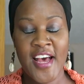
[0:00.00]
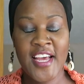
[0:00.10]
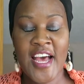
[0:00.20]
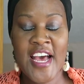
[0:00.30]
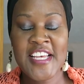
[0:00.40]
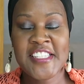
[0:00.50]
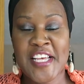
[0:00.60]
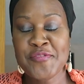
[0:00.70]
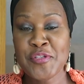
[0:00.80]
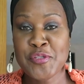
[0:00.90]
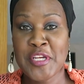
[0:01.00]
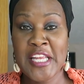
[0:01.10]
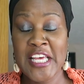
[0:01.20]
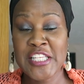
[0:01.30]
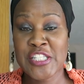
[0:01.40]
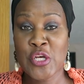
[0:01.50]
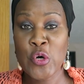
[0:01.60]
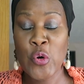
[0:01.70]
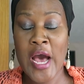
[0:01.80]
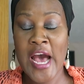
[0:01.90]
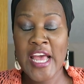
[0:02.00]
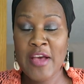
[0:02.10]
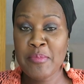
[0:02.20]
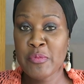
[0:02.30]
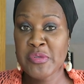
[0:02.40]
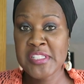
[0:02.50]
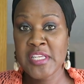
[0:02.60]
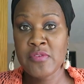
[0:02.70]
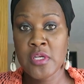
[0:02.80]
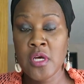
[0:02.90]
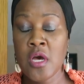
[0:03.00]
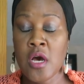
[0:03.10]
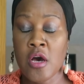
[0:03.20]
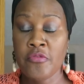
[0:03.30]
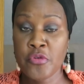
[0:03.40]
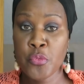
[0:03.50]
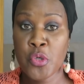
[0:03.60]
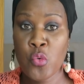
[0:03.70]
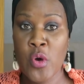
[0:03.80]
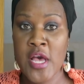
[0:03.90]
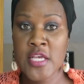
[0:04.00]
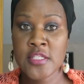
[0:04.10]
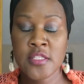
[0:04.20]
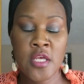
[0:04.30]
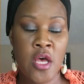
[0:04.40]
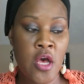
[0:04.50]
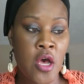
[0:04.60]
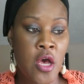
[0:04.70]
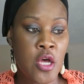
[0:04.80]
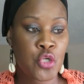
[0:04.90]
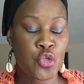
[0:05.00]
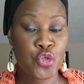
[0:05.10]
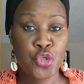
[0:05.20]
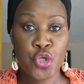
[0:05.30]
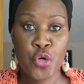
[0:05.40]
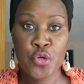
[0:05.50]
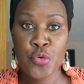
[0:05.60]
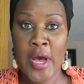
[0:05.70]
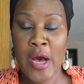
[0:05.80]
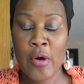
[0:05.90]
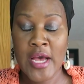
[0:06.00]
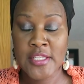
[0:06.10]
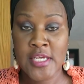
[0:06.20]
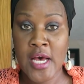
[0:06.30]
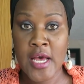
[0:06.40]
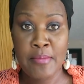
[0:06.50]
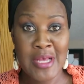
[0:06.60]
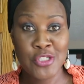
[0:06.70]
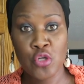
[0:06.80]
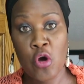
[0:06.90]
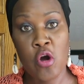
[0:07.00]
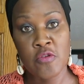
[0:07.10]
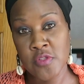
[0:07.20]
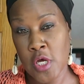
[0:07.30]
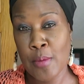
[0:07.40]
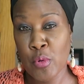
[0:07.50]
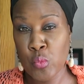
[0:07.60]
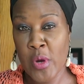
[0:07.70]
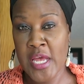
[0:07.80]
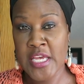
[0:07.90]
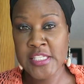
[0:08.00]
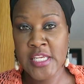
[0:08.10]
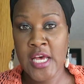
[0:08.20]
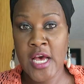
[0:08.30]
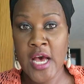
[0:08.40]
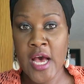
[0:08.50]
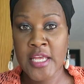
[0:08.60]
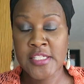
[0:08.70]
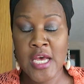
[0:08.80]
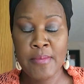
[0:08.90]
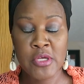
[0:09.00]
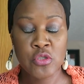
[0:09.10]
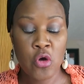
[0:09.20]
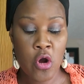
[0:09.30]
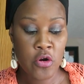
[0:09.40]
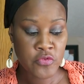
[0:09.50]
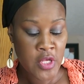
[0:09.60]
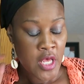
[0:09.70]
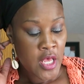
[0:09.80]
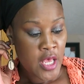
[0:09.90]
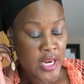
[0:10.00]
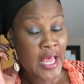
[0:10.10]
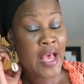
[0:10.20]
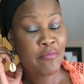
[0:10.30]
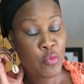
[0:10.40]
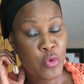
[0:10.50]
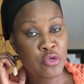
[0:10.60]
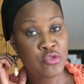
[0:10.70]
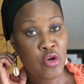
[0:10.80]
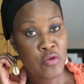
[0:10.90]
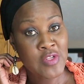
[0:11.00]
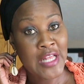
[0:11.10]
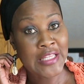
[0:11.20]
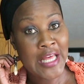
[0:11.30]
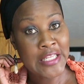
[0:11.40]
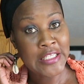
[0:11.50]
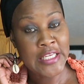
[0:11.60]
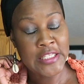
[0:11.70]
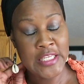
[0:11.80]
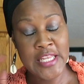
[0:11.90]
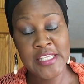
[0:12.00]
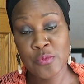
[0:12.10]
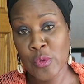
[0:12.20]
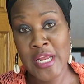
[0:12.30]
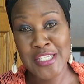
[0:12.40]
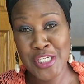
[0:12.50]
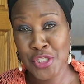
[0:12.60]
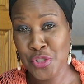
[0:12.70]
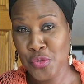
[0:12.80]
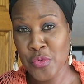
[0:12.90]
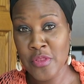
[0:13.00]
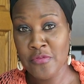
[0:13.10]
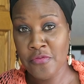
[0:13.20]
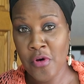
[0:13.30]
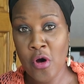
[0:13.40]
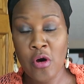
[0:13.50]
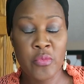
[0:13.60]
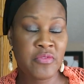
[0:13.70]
Hi guys, thanks for tuning in. So I have been receiving a few requests to show you how I tie my scarves. A couple of ways I tie my scarves. And I have been wearing scarves a lot lately, and that's what I tend to do in the fall.